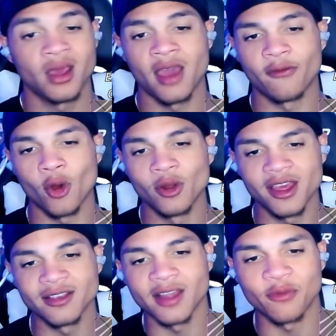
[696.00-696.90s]
if only
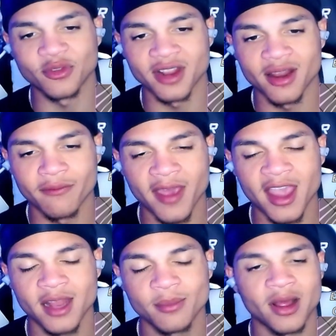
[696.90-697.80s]
his death wasn't in
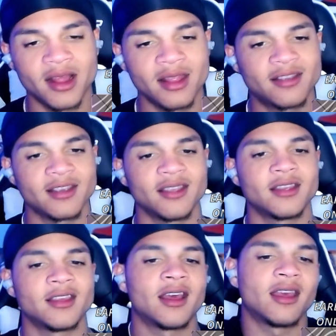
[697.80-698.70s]
vain, bro. At least he,
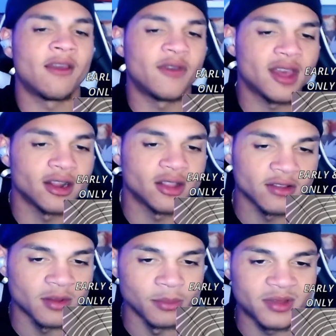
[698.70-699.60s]
if he could have done
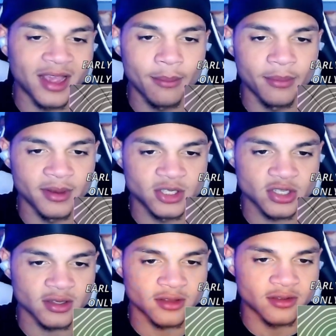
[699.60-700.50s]
some
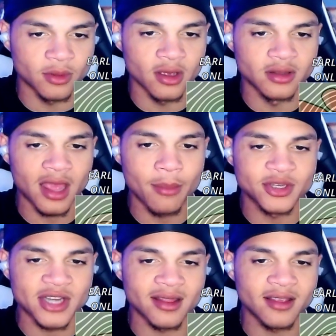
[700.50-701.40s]
damage, some good
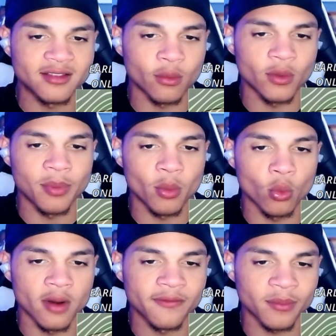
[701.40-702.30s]
damage, at least it would have been
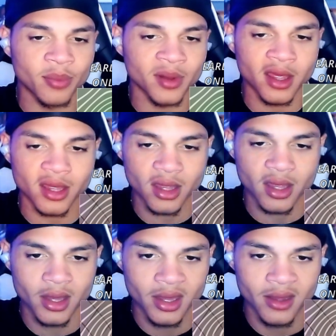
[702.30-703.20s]
worth it. But like,
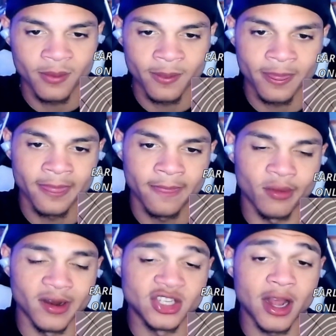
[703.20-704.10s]

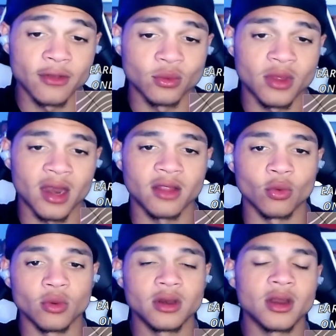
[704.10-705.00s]
bro, Chaozu didn't
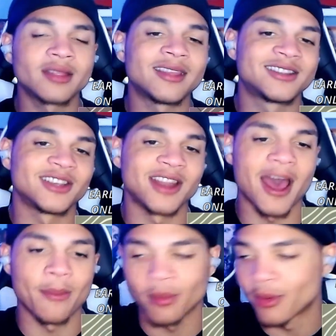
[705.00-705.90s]
do nothing to
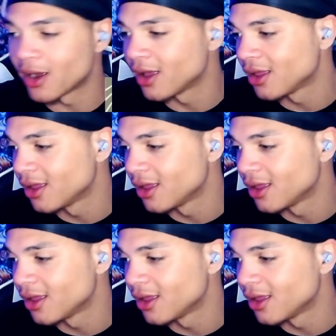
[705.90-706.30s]
Nappa, bro.